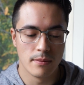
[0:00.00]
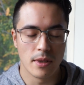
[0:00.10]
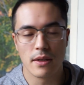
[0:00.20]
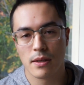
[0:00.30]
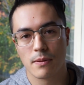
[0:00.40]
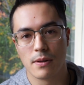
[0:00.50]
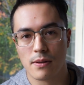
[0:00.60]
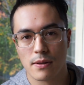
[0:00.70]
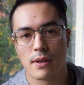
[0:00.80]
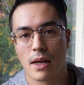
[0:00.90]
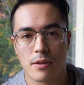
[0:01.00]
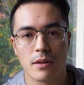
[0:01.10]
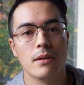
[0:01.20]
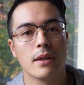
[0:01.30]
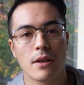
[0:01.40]
But this was
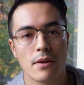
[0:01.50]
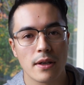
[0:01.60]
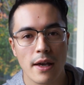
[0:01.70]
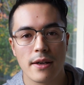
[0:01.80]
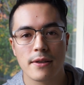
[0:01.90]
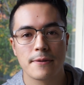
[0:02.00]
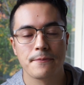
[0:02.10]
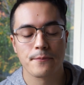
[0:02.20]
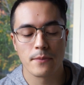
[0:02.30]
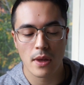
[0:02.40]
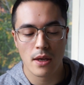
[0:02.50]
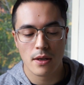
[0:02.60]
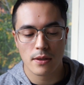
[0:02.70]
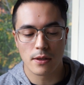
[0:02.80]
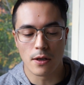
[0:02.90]
absolutely not the case.
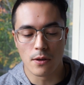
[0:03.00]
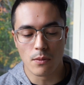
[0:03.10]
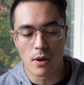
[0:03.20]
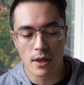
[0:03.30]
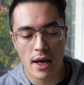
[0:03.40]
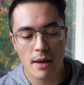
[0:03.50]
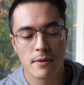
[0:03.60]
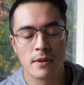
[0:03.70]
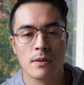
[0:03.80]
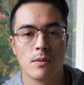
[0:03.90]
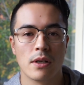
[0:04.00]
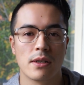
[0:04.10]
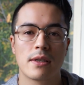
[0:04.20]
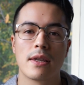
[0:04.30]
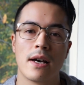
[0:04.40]
So what happened
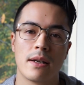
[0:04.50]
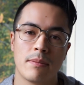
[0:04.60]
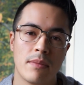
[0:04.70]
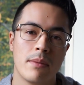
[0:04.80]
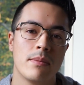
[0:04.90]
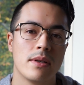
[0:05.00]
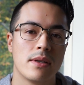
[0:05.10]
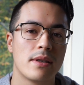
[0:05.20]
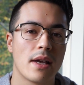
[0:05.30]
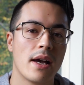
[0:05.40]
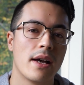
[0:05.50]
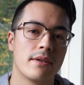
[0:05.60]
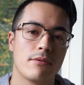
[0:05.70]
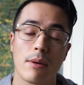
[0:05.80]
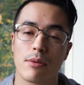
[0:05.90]
was that members
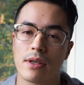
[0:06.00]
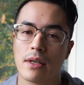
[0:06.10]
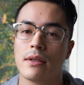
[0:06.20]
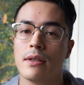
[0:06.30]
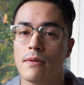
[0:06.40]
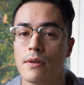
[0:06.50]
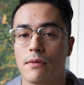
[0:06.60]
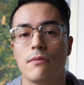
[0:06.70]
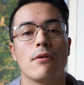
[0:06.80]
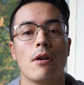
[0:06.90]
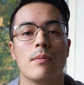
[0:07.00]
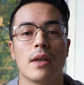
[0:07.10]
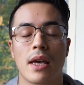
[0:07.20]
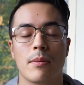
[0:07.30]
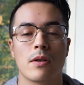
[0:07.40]
and representatives from the
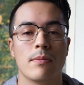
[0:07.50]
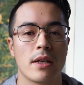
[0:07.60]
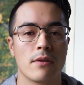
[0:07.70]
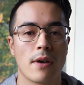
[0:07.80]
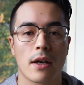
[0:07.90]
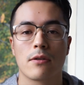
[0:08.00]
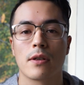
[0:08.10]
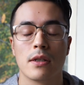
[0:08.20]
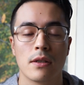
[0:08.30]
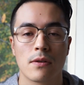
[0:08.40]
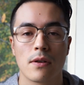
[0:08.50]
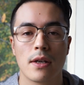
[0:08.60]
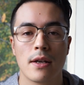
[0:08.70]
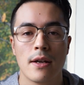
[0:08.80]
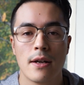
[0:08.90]
chemical manufacturing industry